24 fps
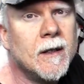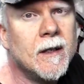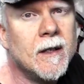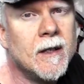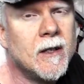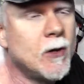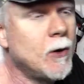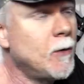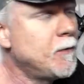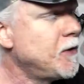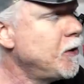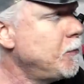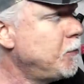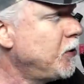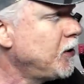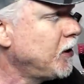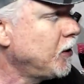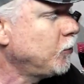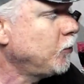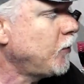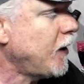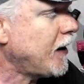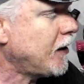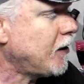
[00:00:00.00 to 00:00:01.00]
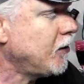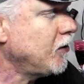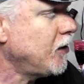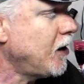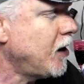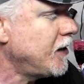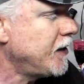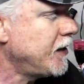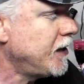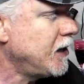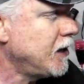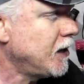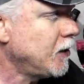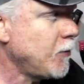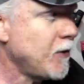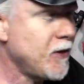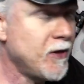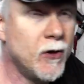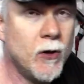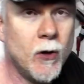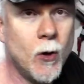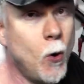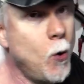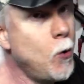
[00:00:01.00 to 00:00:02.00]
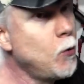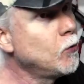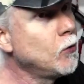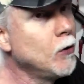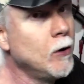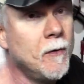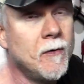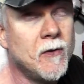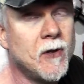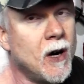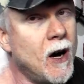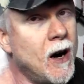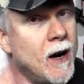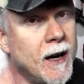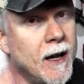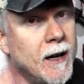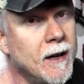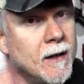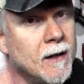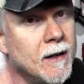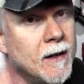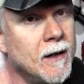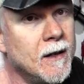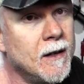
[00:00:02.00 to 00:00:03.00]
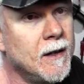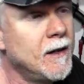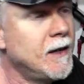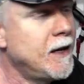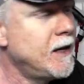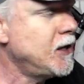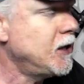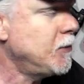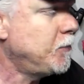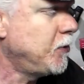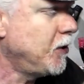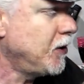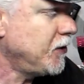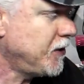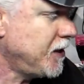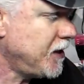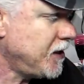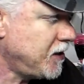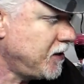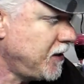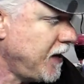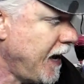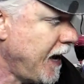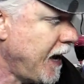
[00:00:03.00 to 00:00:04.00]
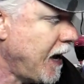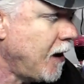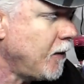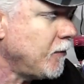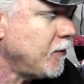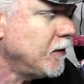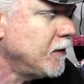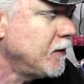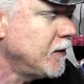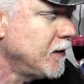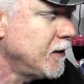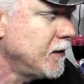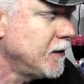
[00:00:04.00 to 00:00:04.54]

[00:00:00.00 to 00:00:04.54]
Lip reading: So if you put a record on here with no grooves on it, and you put this down,